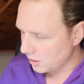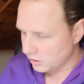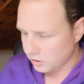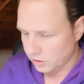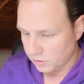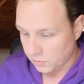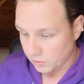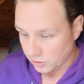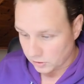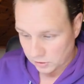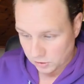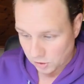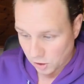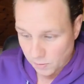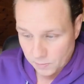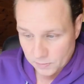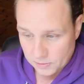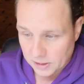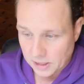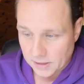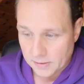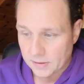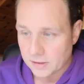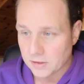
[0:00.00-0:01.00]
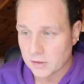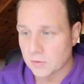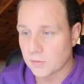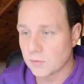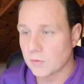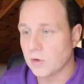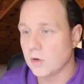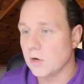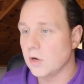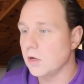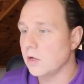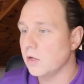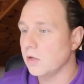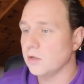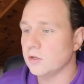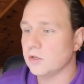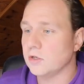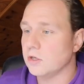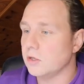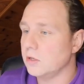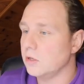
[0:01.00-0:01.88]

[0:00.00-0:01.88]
she was top 10 in the world.